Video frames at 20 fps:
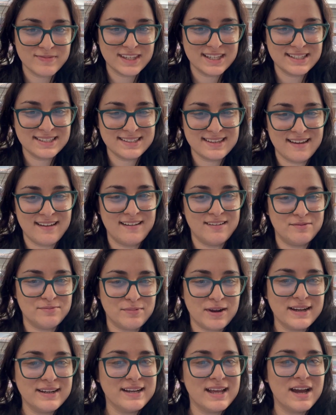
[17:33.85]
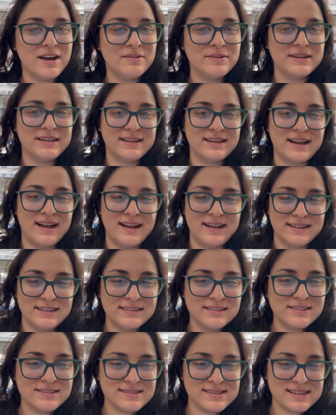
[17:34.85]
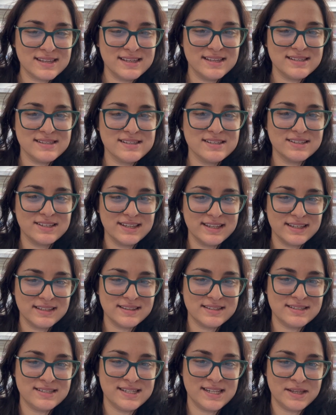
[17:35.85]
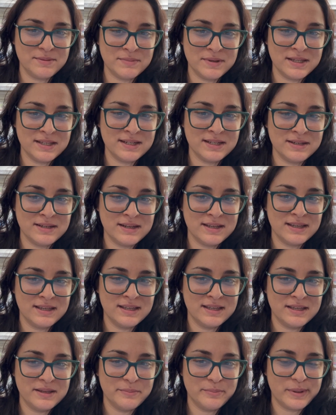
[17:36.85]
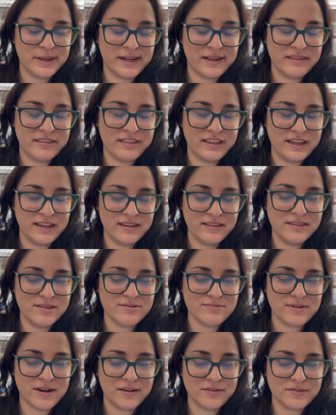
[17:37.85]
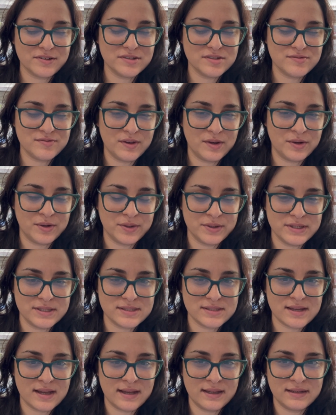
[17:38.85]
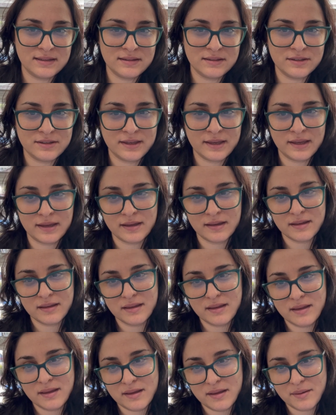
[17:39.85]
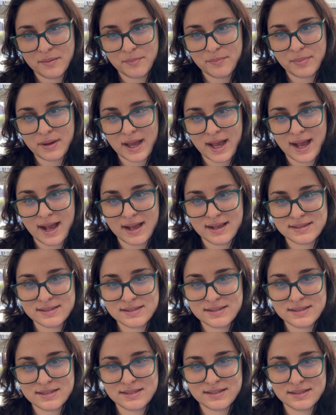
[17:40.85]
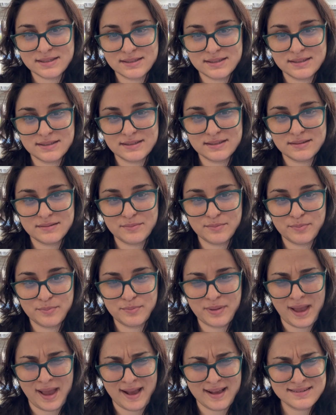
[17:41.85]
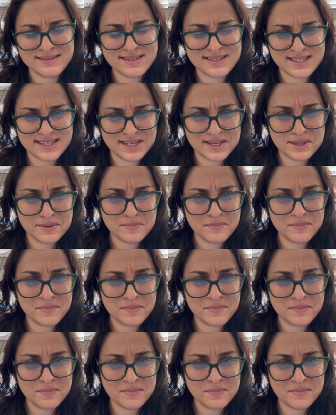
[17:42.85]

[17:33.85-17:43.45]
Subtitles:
yeah, right now it kind of looks like he's looking at the demon, but I think in the reference photo, he's kind of looking past him.